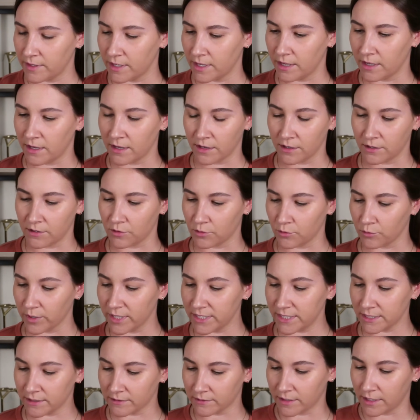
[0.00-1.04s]
then
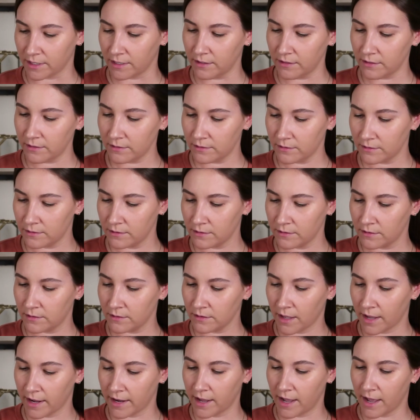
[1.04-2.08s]
recently
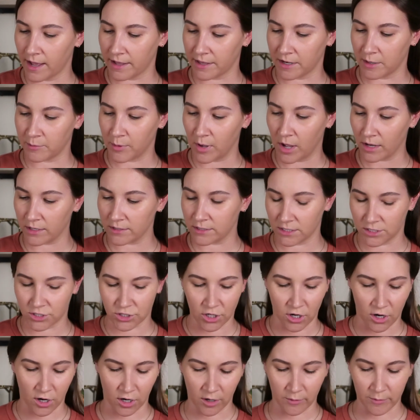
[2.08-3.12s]
I got in a
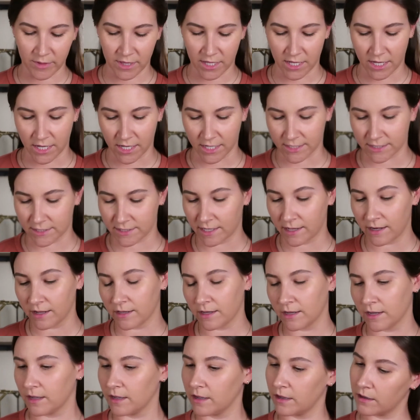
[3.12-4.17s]
BoxyCharm the
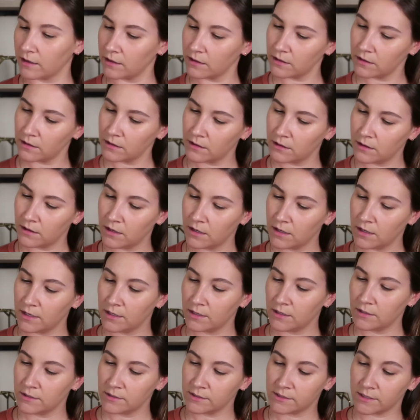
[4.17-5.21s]
Aesthetica
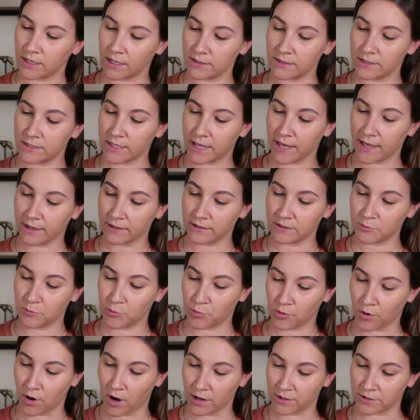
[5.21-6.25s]
Sunset
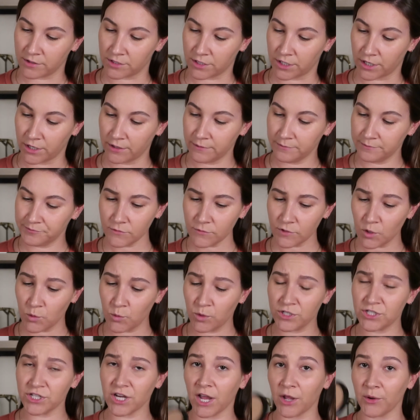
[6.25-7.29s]
Bronzer,
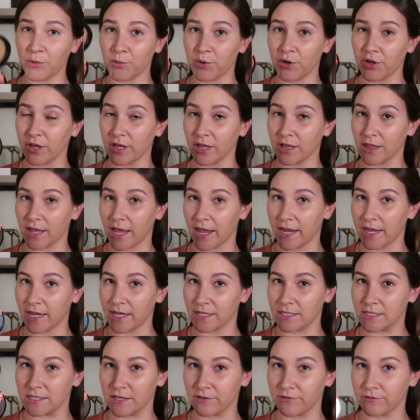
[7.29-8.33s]
which I really like.
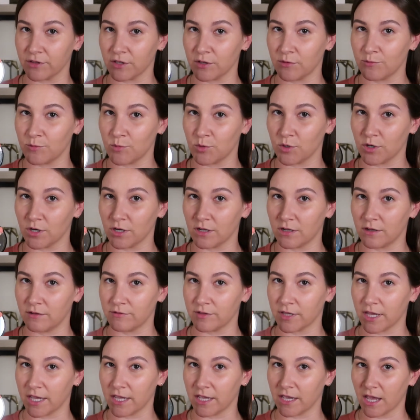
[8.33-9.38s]
It's definitely more of
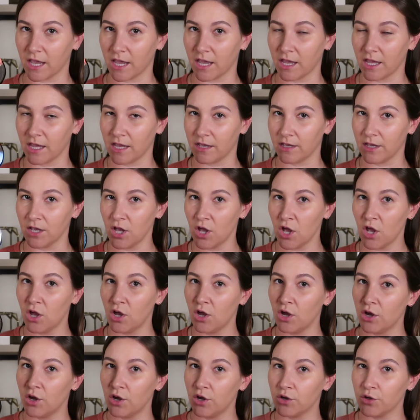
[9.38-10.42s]
like a
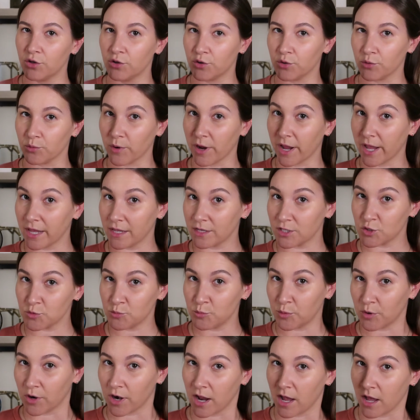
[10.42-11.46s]
grayish
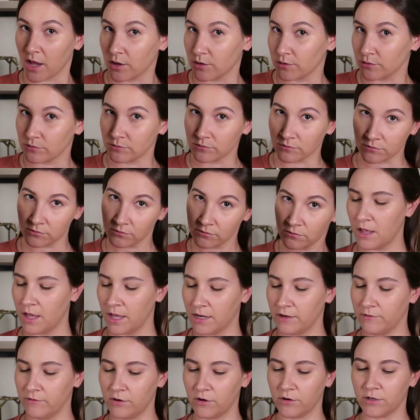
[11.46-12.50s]
brown.
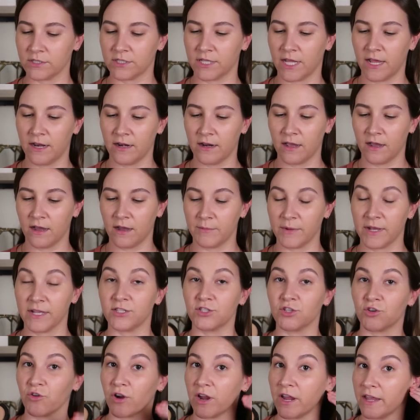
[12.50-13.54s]
You notice that.
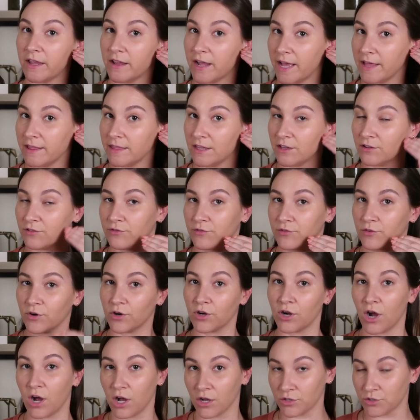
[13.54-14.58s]
It's great, I think,
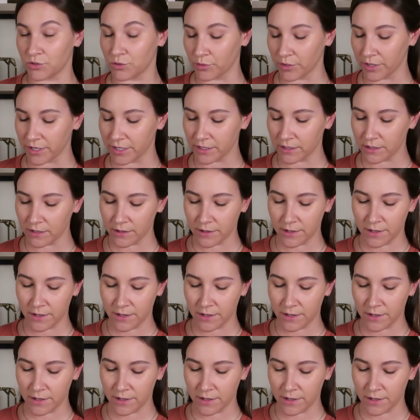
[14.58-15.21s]
for contouring.